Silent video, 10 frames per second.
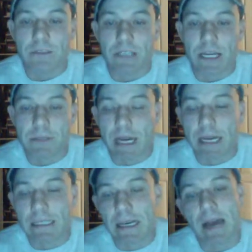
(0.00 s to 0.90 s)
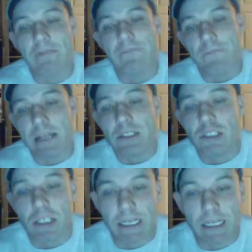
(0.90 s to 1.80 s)
James Gardner
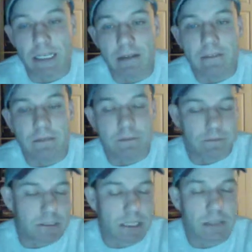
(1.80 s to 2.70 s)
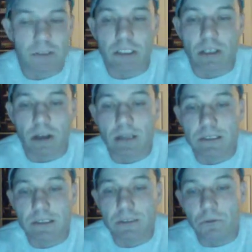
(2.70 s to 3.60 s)
eventually settled his
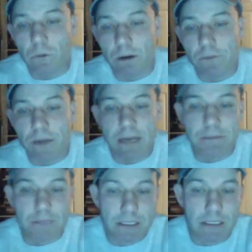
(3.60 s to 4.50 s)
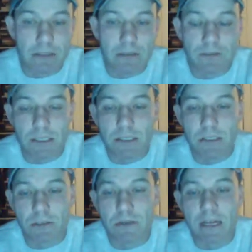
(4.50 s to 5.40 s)
lawsuit with NBC
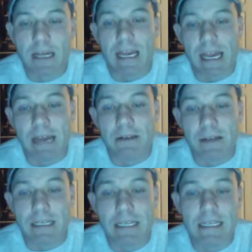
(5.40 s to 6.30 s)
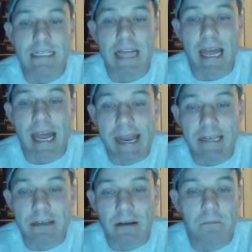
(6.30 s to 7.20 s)
Universal, and he did
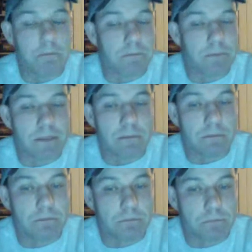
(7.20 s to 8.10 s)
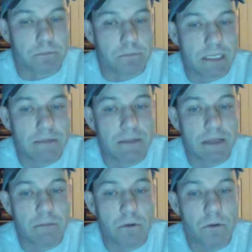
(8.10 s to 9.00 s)
eight
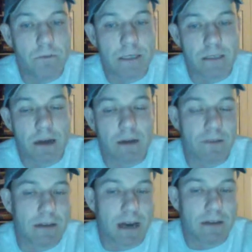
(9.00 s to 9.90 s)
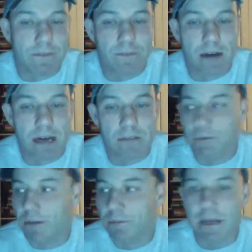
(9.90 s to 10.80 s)
TV movies of the Rockford Files
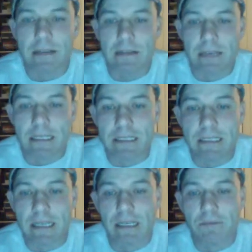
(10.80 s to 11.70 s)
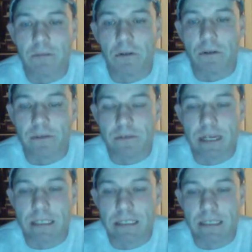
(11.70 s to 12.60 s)
from 1994 through
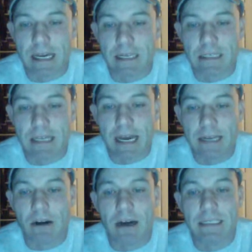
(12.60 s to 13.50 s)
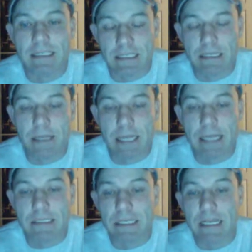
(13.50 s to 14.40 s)
1999 on
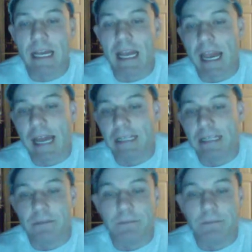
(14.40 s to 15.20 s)
CBS, and